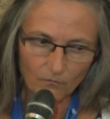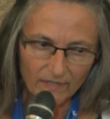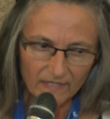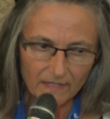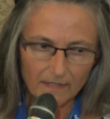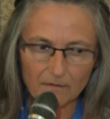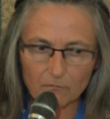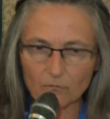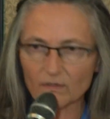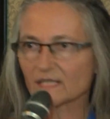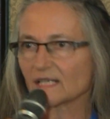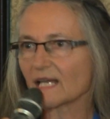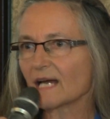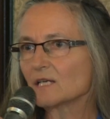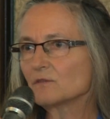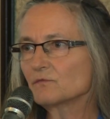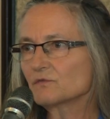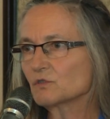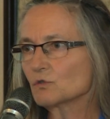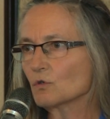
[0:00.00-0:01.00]
With
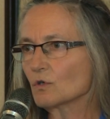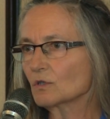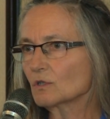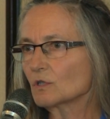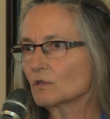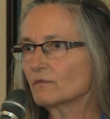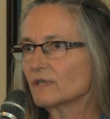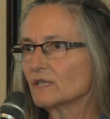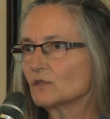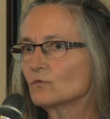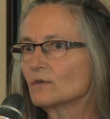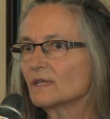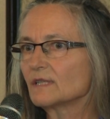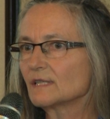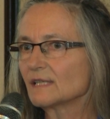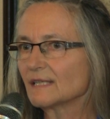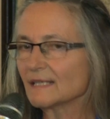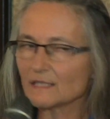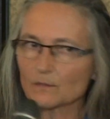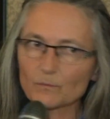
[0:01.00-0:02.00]
LifeCircle, we do
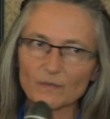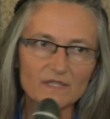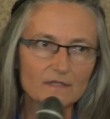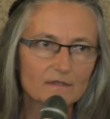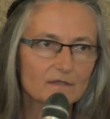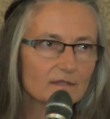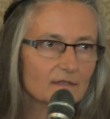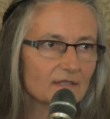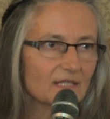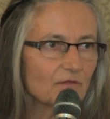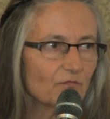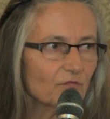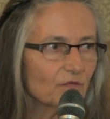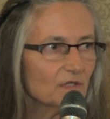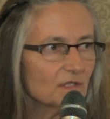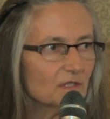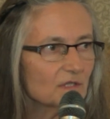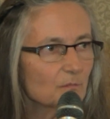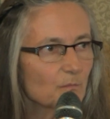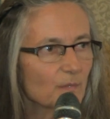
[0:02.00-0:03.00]
it a little bit
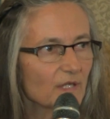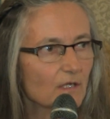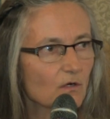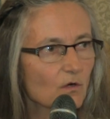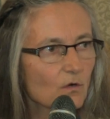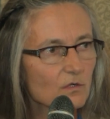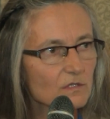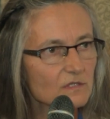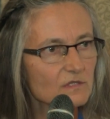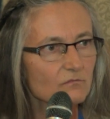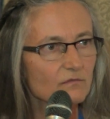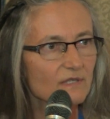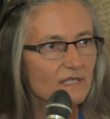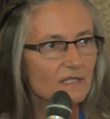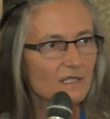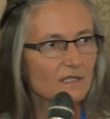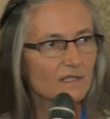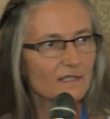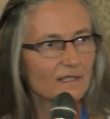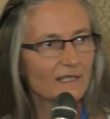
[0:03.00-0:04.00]
different because
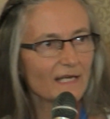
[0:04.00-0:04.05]
we